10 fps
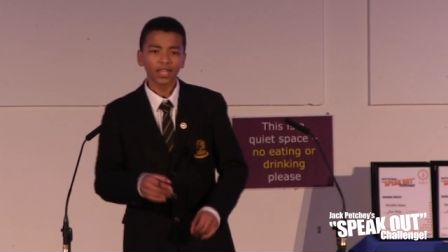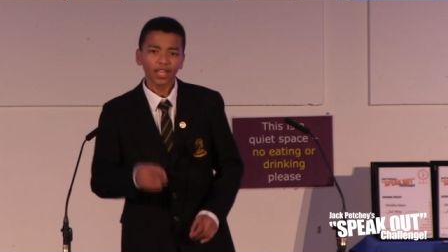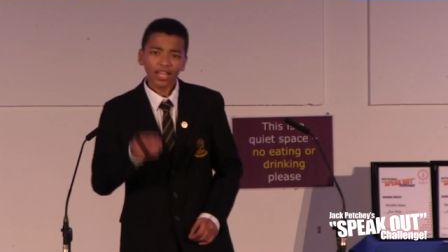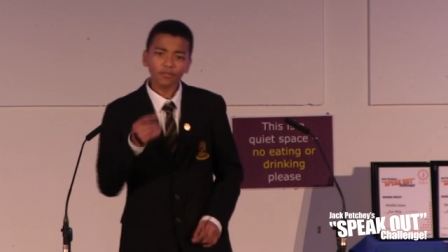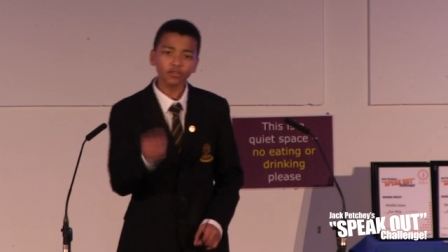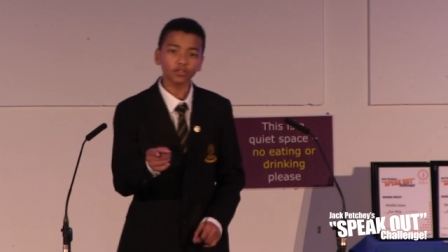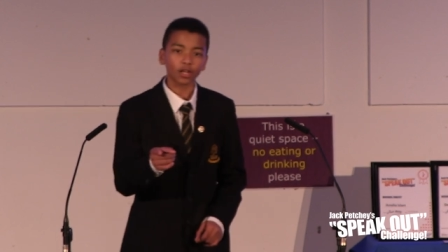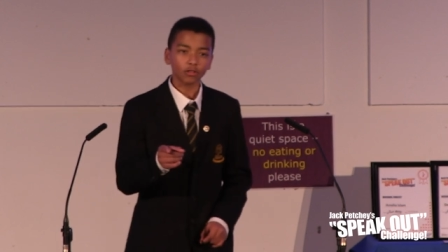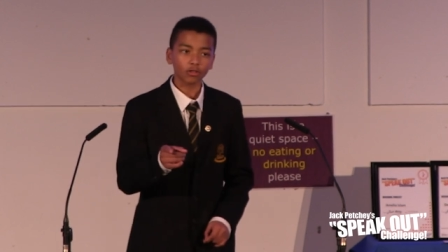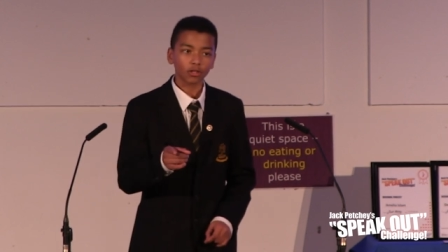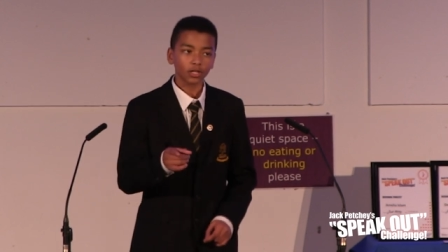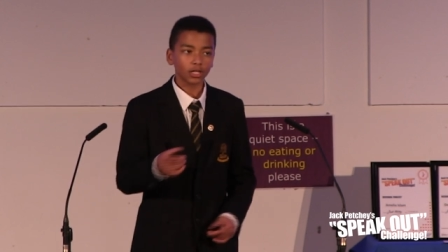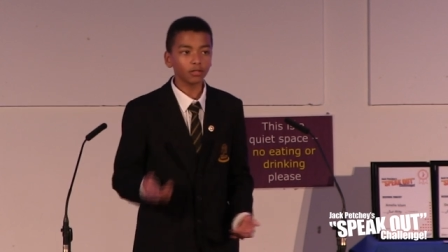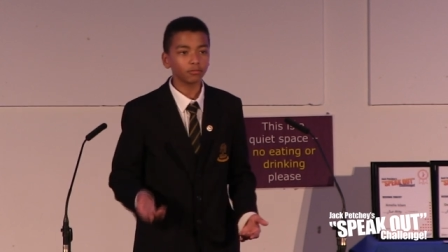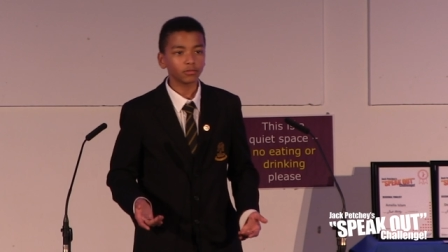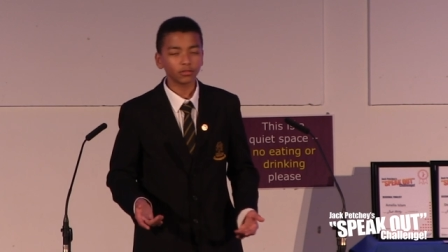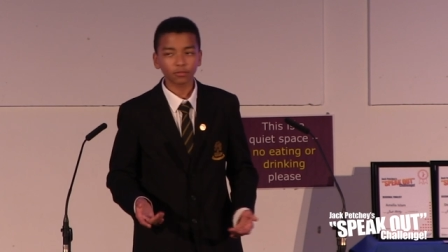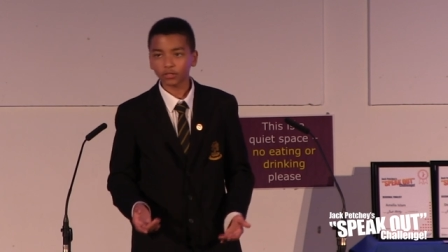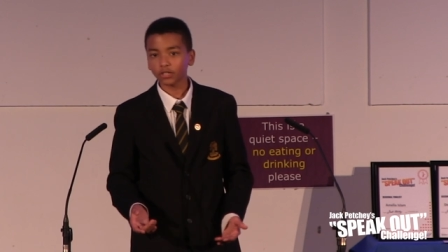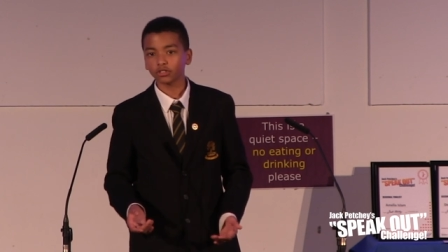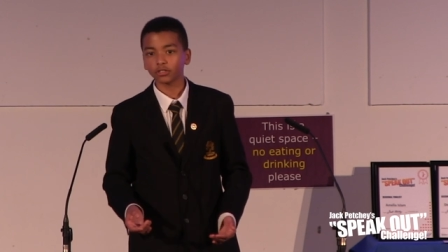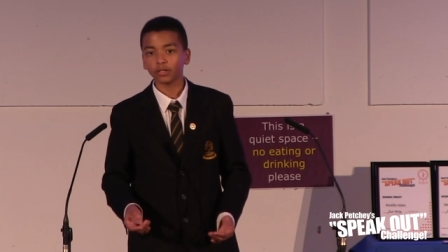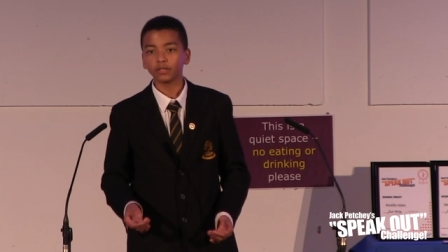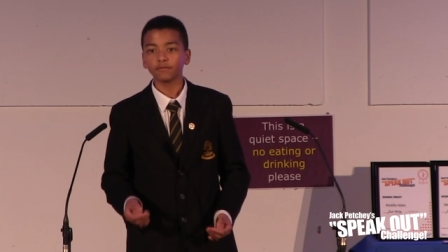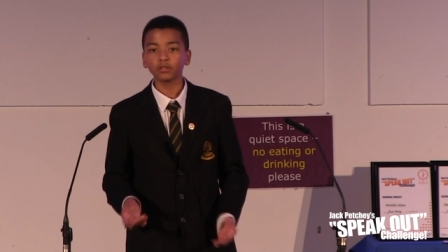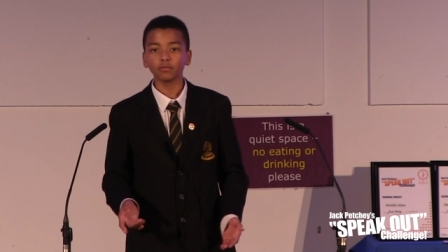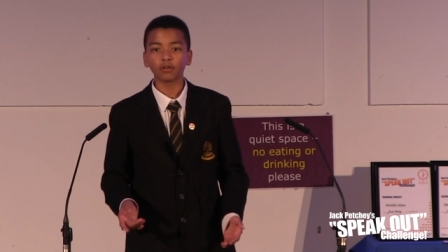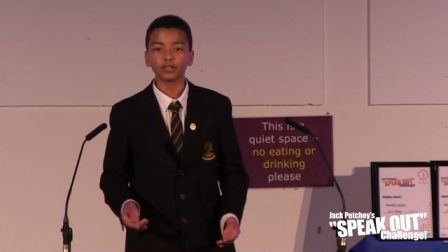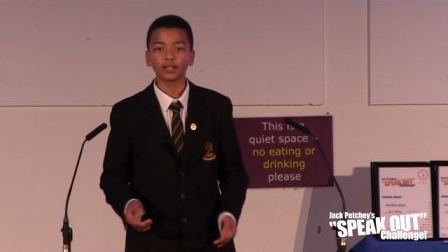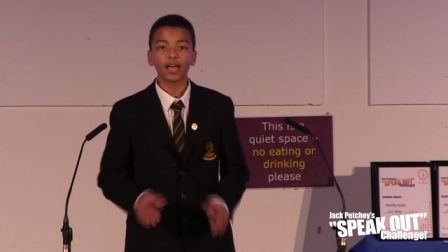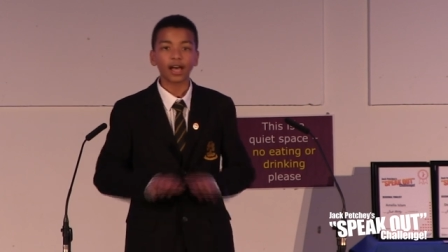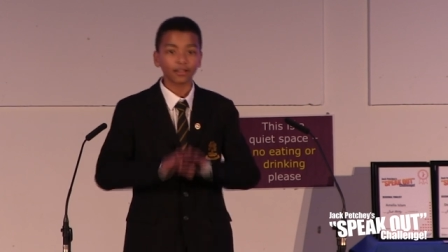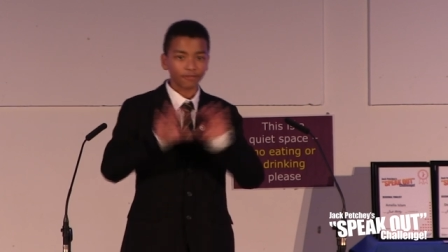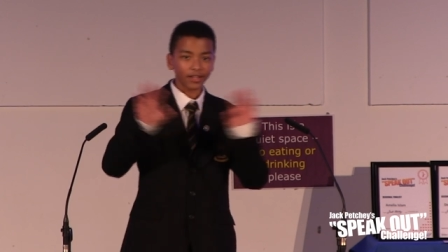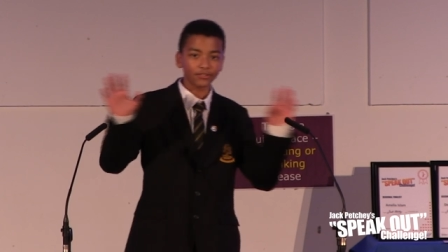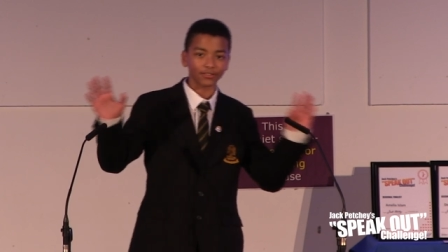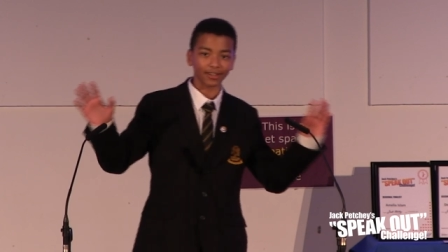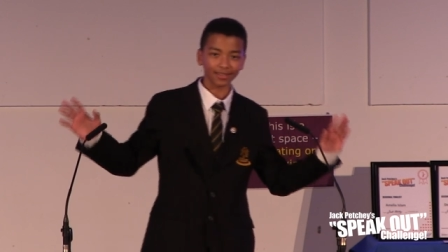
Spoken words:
If you search in the dictionary for the word adventure,